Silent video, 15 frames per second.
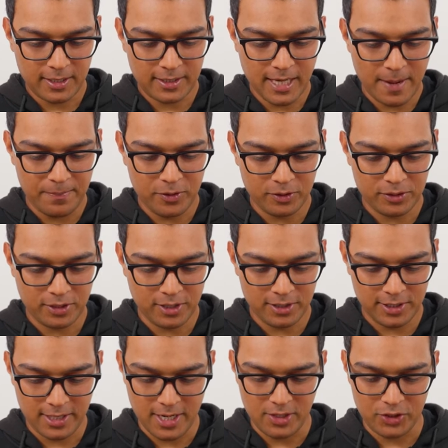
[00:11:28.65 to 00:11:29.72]
tap your
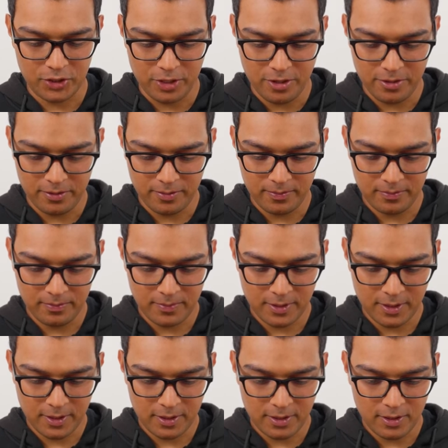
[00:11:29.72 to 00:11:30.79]
sunset shot,
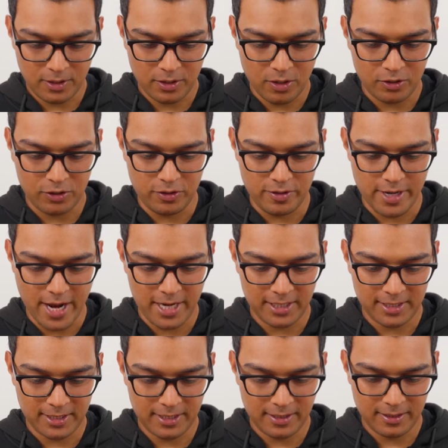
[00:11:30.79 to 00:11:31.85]
go to
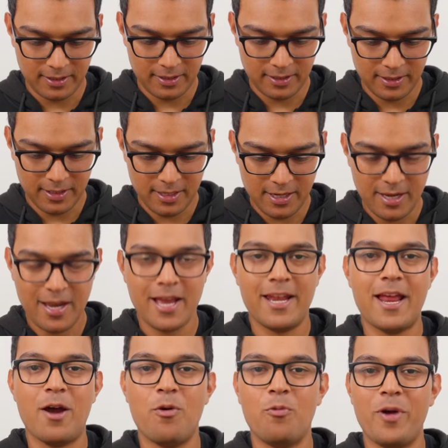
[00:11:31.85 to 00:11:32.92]
Next, and
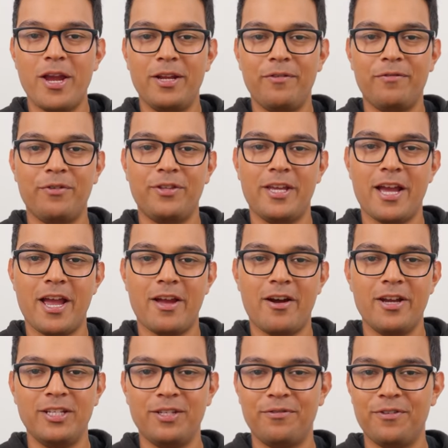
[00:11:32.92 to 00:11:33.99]
now wait for the
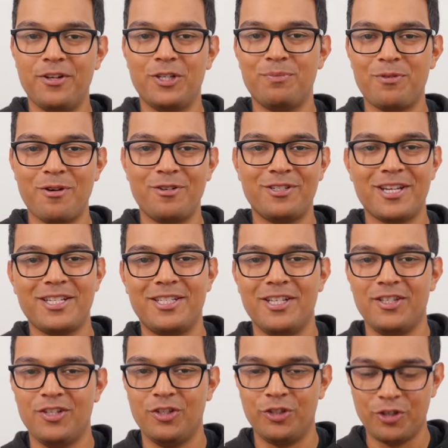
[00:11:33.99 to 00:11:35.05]
AI to finish
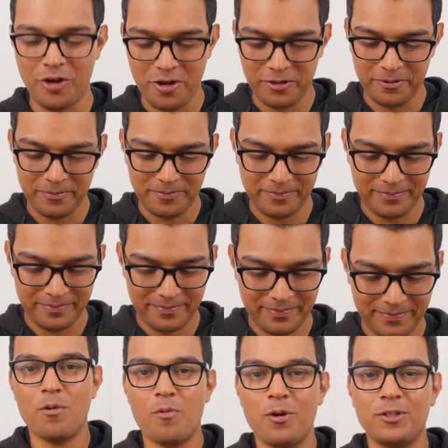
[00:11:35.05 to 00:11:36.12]
processing the shot.
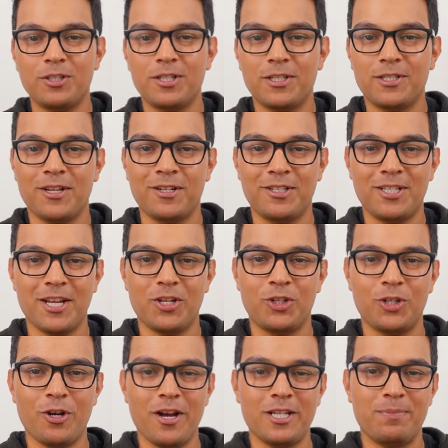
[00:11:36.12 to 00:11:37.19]
Once the sunset
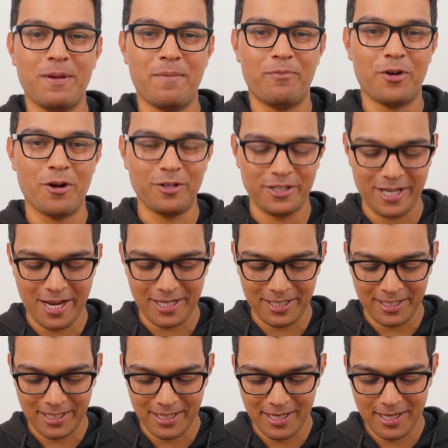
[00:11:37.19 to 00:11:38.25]
shot has been
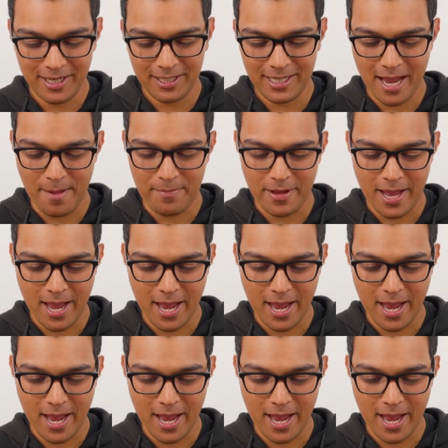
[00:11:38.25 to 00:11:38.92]
processed, tap